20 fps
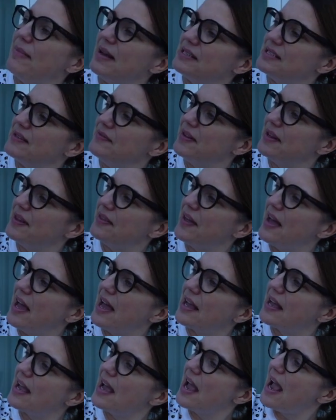massively
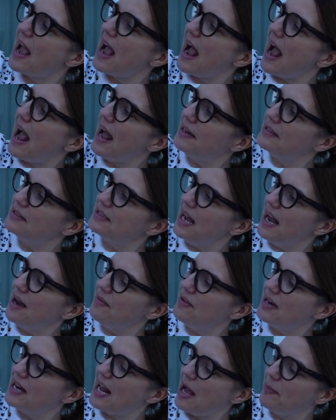thick. And yeah,
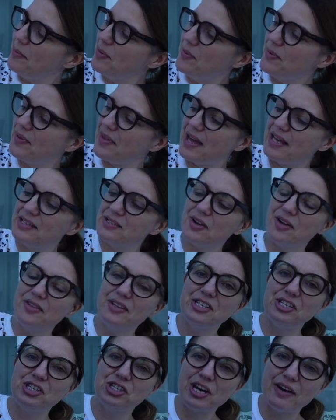I'm really happy with it. It's got
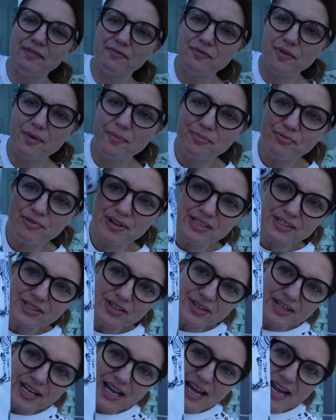this chevron print
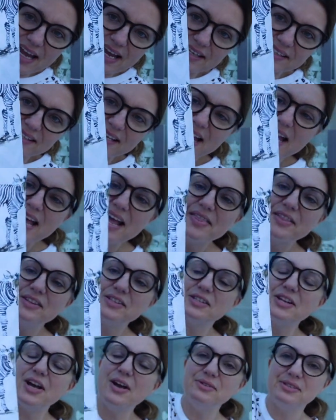on it.
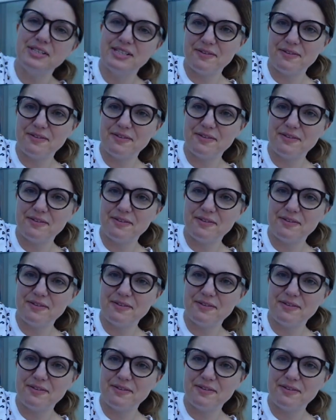There's loads of